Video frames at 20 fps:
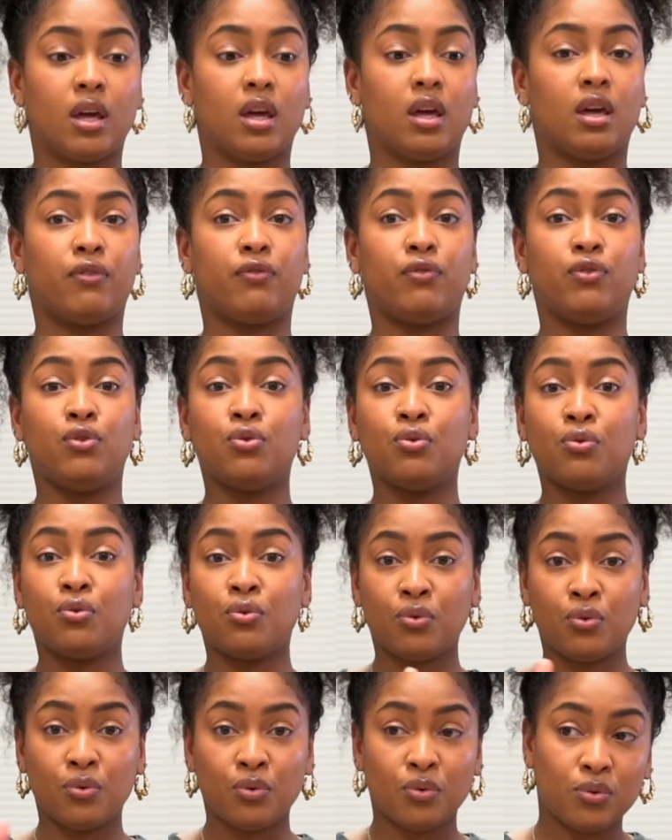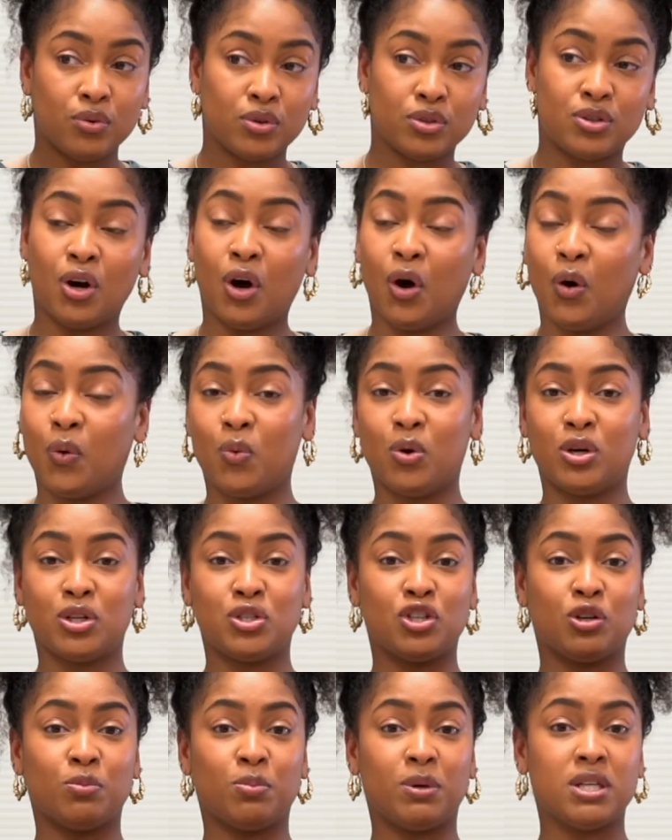If you don't want
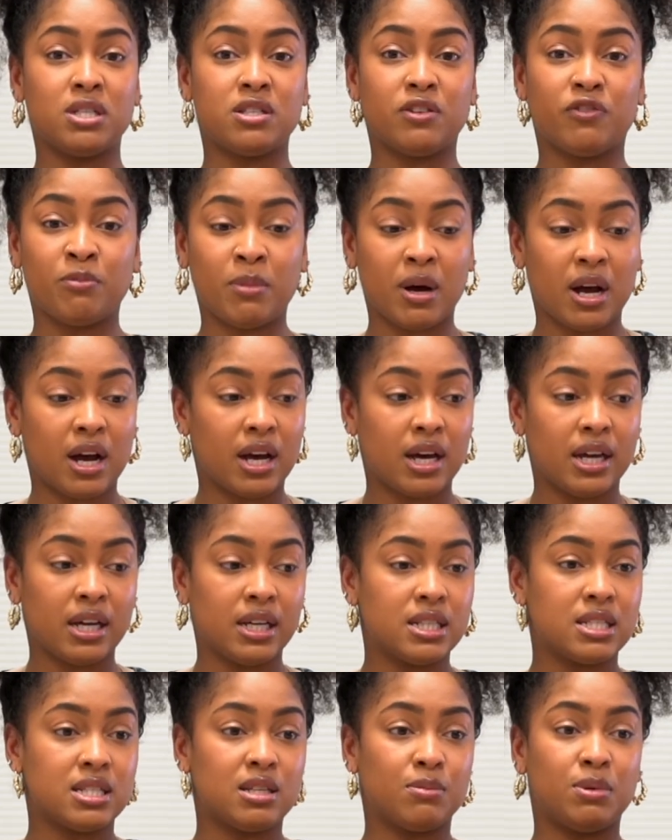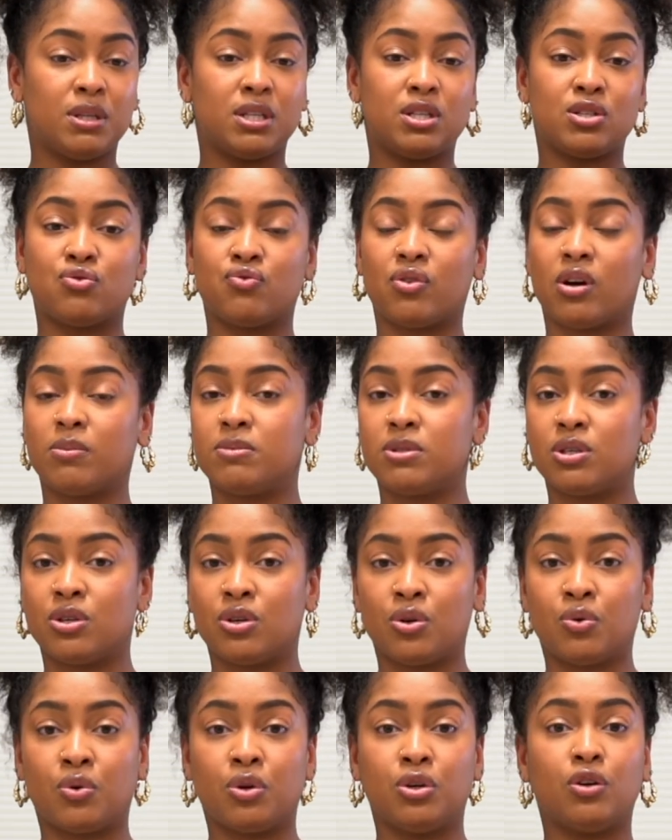your peace of mind to be
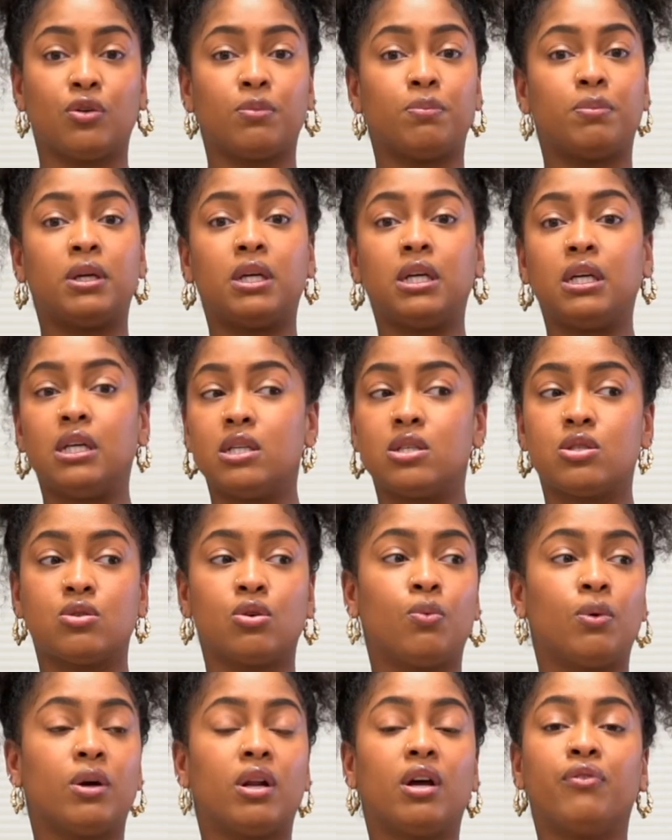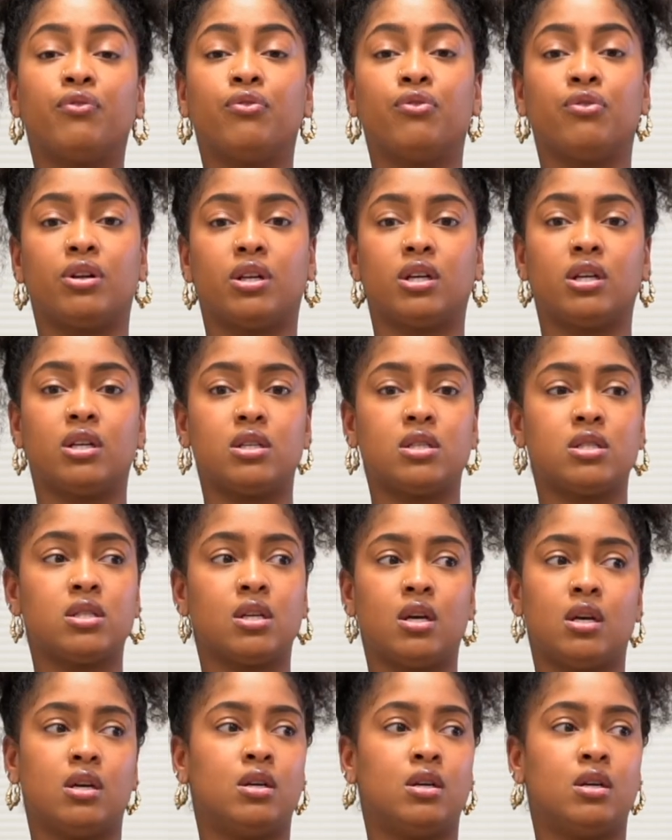disrupted, or your peace, or whatever it is,